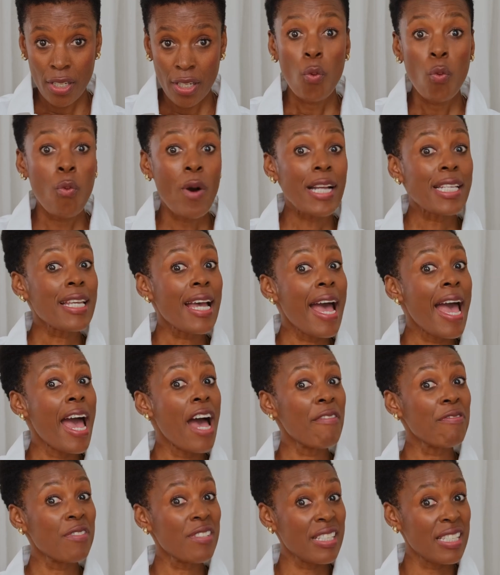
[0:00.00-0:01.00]
What I
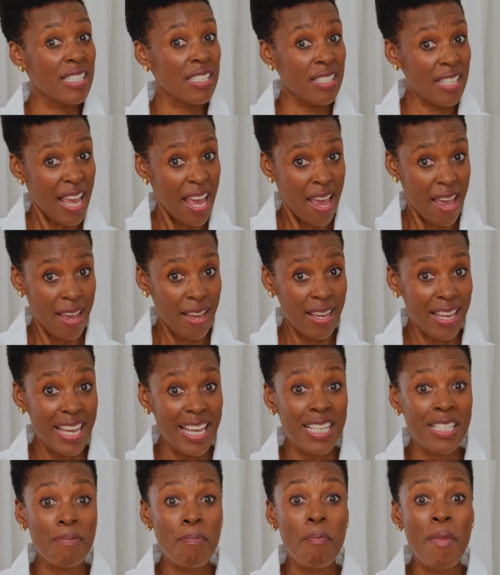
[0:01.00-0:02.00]
have to say
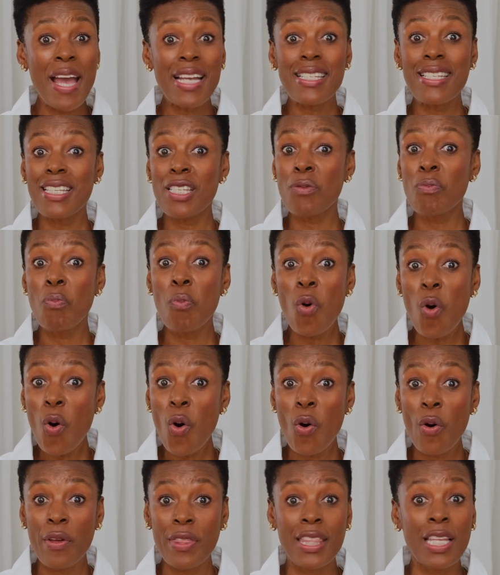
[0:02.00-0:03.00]
matters
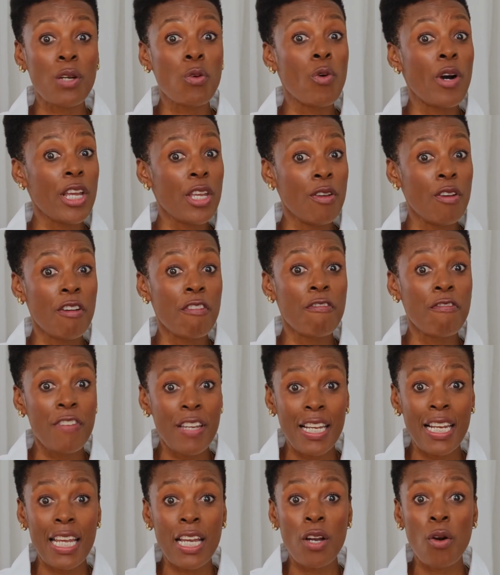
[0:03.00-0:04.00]
more than what you are
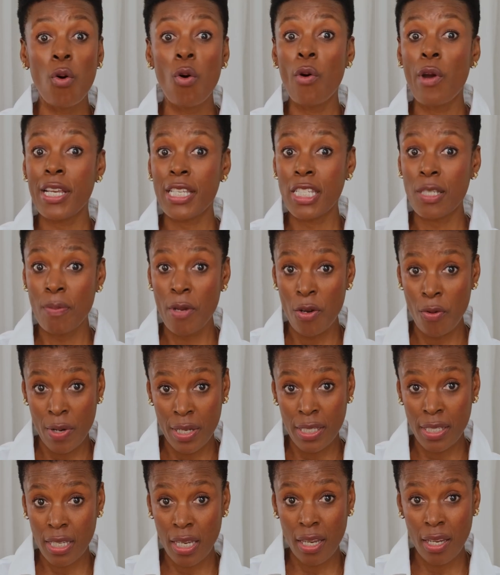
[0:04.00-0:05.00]
feeling or
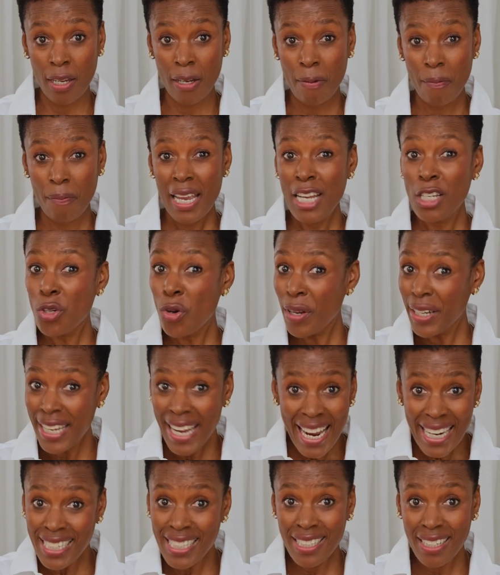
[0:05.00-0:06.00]
experiencing. And
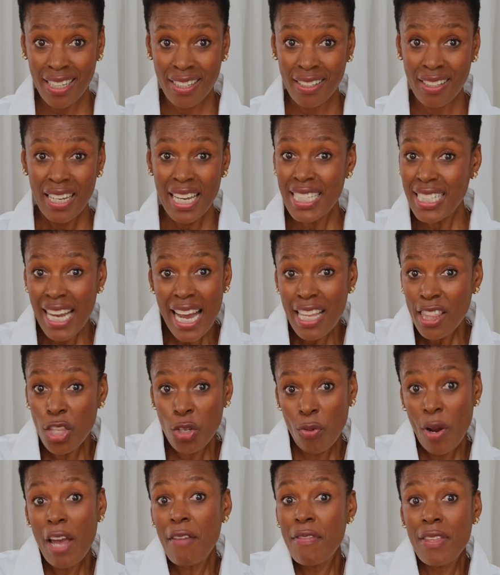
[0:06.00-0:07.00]
connection, it can't
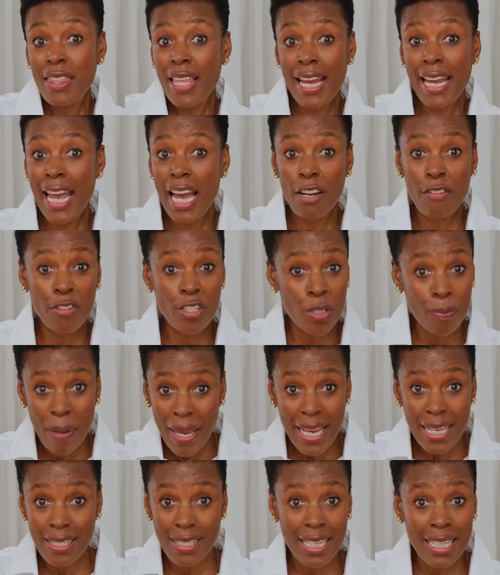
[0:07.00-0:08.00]
thrive in that kind of
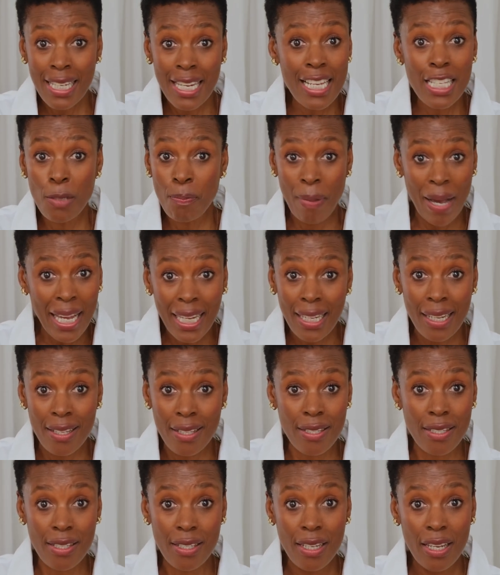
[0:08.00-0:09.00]
space. It needs
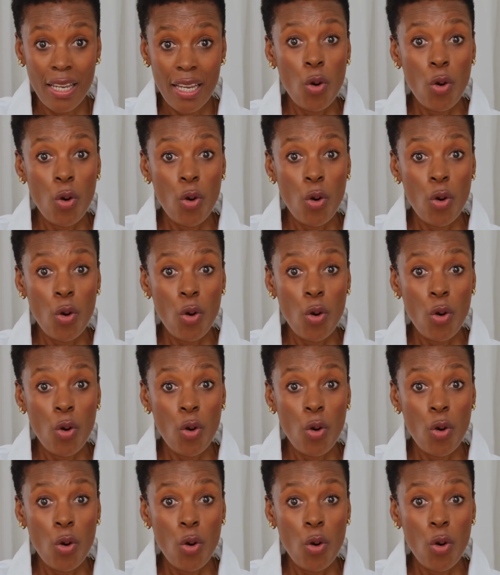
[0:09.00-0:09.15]
balance.